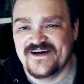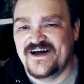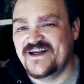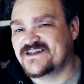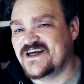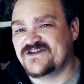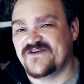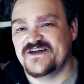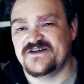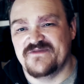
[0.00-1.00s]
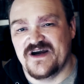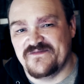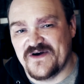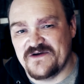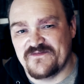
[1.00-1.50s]
An exaggeration
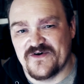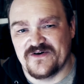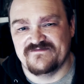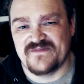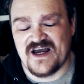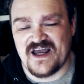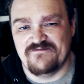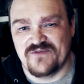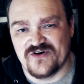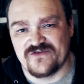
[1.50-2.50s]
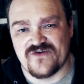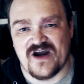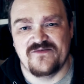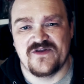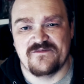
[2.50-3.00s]
maybe, but I get bored of
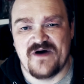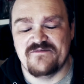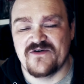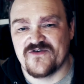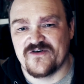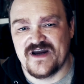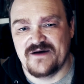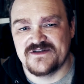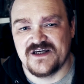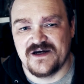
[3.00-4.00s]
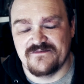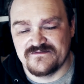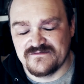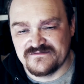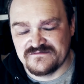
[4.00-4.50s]
writing with the pen before I empty it.
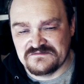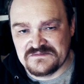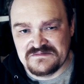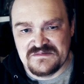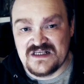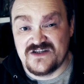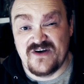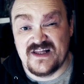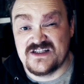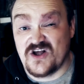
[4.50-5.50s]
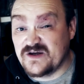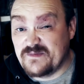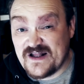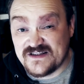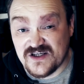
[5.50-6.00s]
It's a really solid
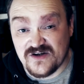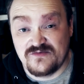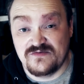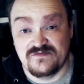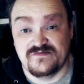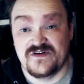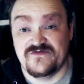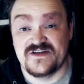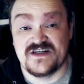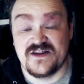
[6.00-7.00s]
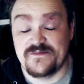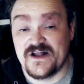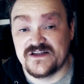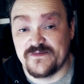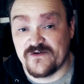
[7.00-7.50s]
pen too. They've designed the
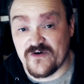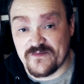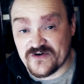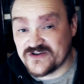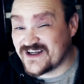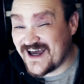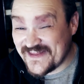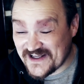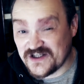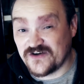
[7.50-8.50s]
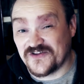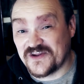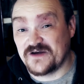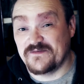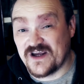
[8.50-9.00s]
pen to be robust, and that's a good
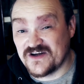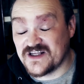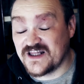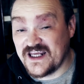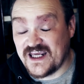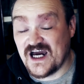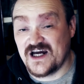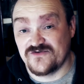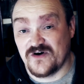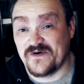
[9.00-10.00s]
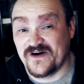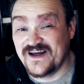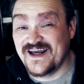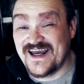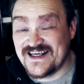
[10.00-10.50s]
thing because a leaky eyedropper
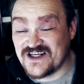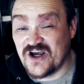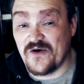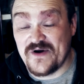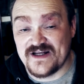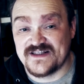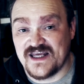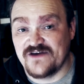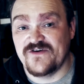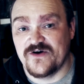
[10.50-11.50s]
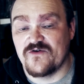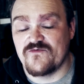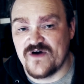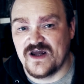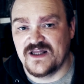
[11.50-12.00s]
is going to give you a
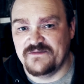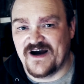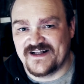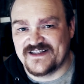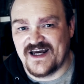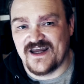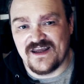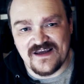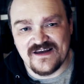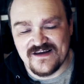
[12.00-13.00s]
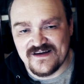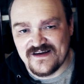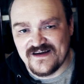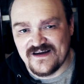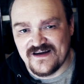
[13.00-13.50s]
really bad day.
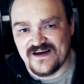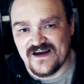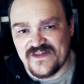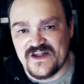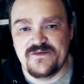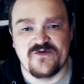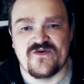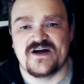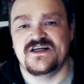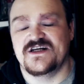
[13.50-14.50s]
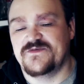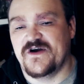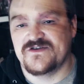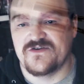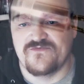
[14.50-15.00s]
The nib and writing experience are